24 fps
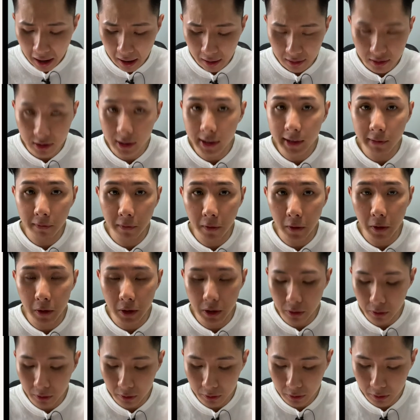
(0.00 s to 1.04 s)
just for
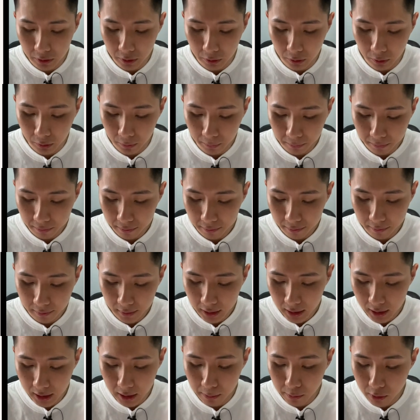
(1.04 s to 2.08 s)
you to
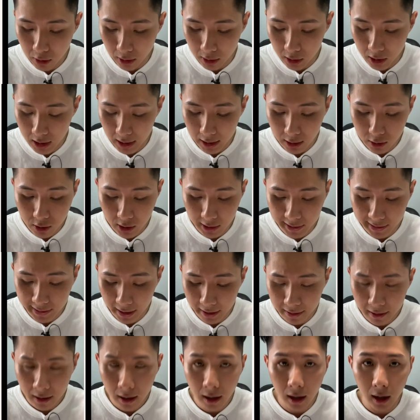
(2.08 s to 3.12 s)
keep you engaged, is
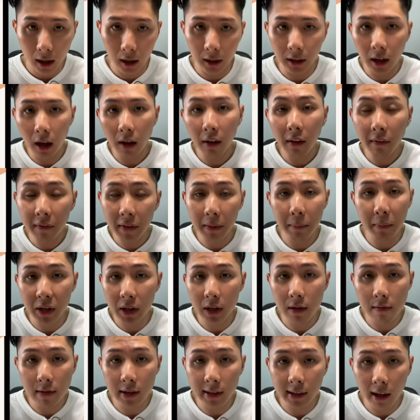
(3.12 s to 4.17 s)
that a lot of the
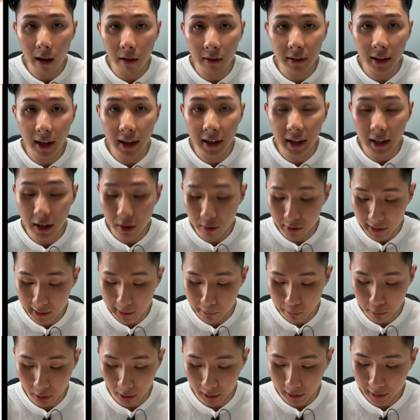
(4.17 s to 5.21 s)
materials out there, they use the
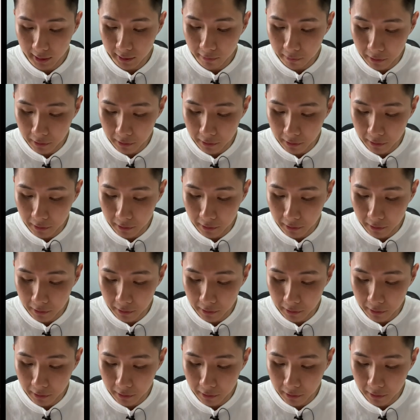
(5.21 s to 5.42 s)
springs.